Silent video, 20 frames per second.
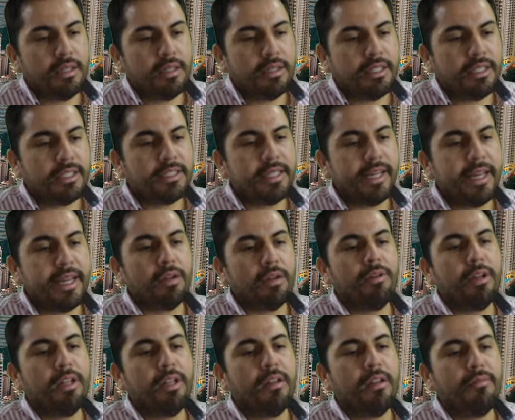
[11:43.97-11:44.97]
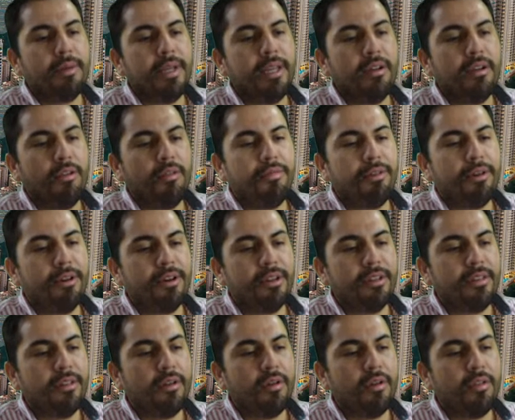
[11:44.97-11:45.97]
The sale will be
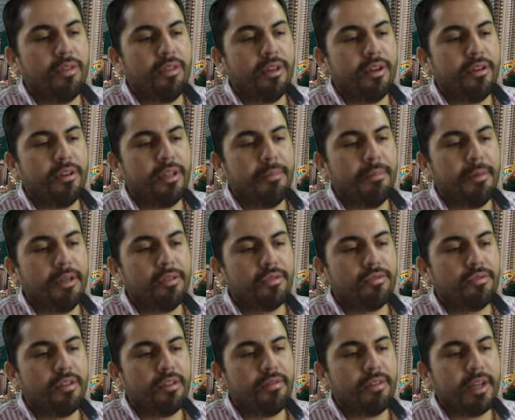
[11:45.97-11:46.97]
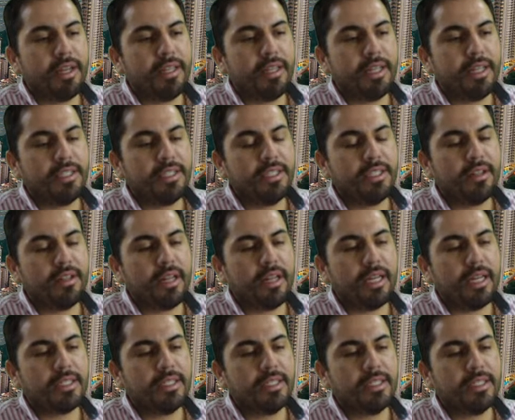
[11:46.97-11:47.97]
offered under the Virtual Financial
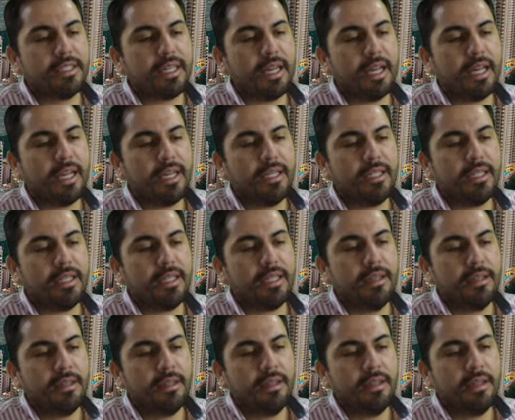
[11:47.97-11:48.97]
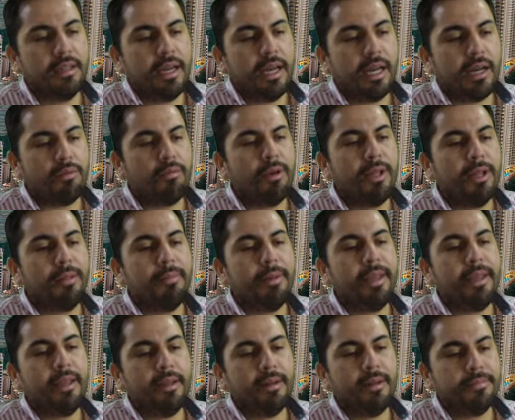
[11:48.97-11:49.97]
Assets Act and will
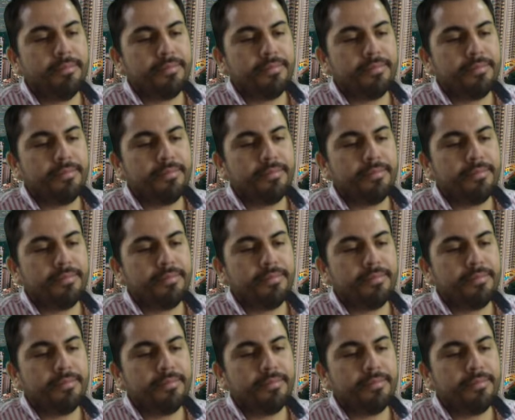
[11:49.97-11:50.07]
be